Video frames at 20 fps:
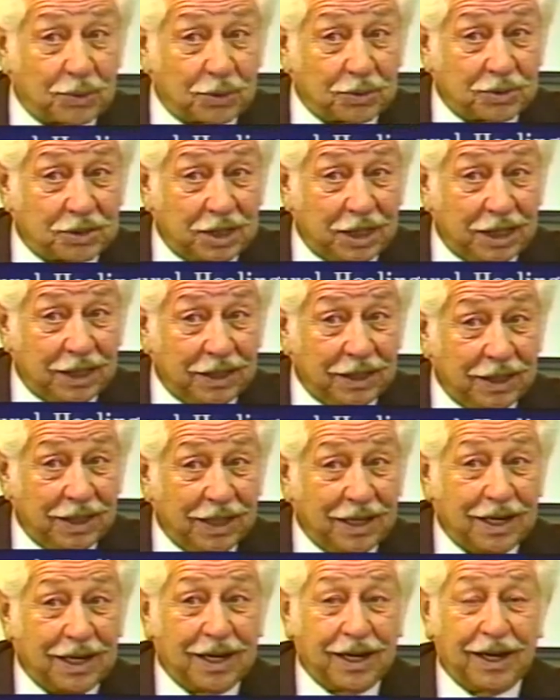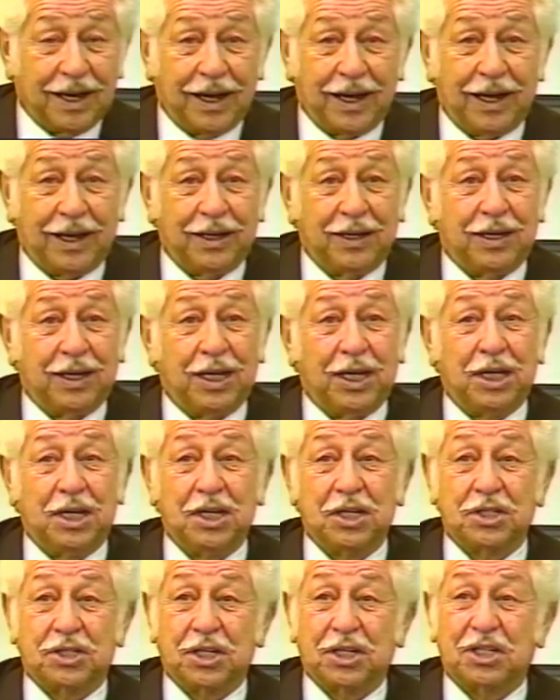protein, and it
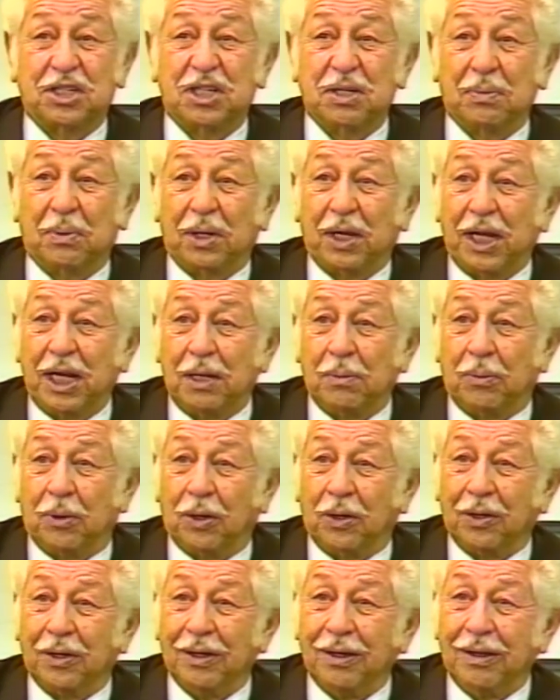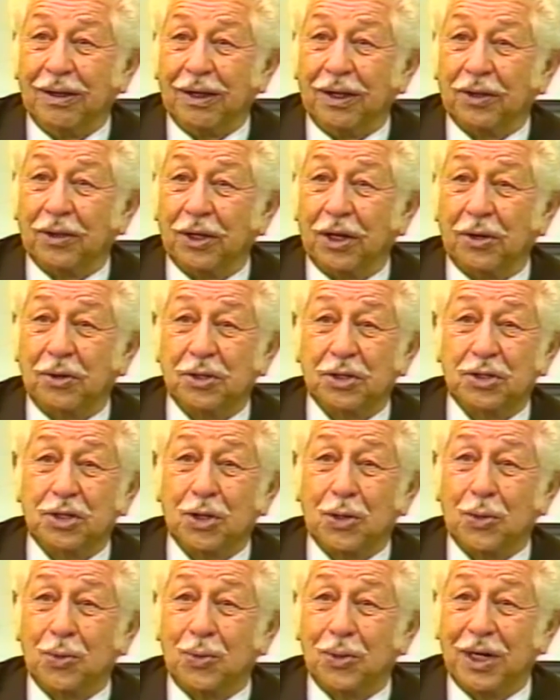is assimilatable. There is
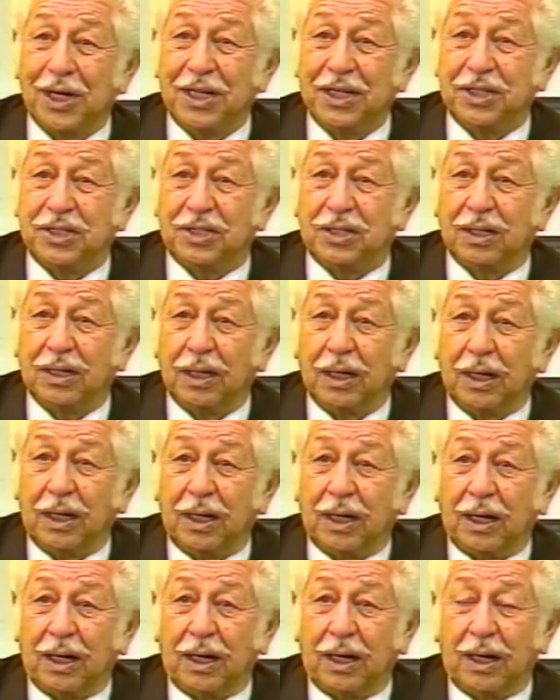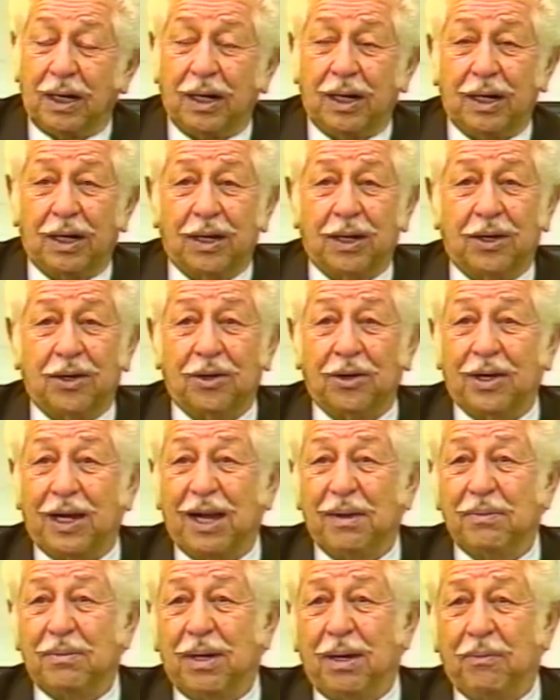no waste. Oh,
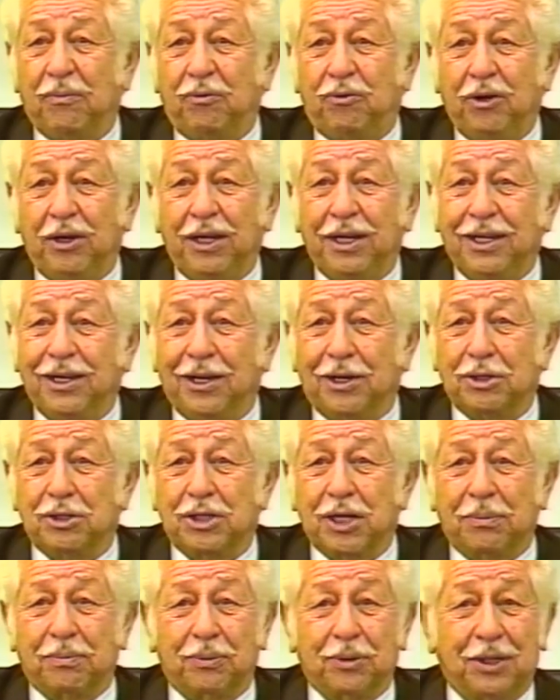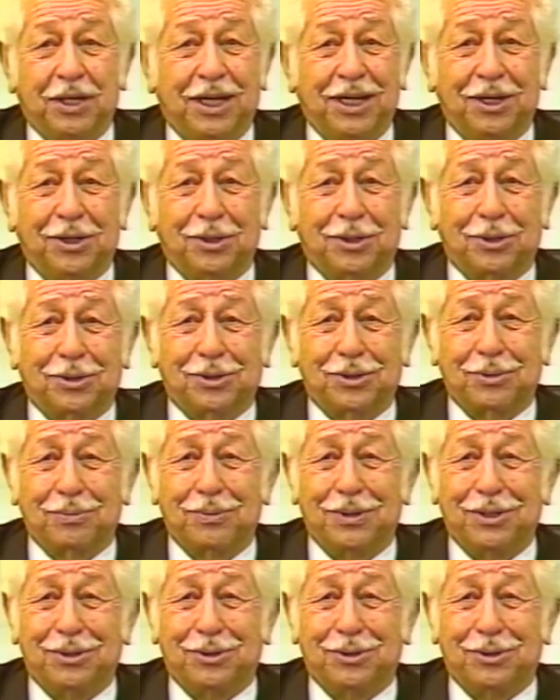I'm, I'm feeding on something here that you're be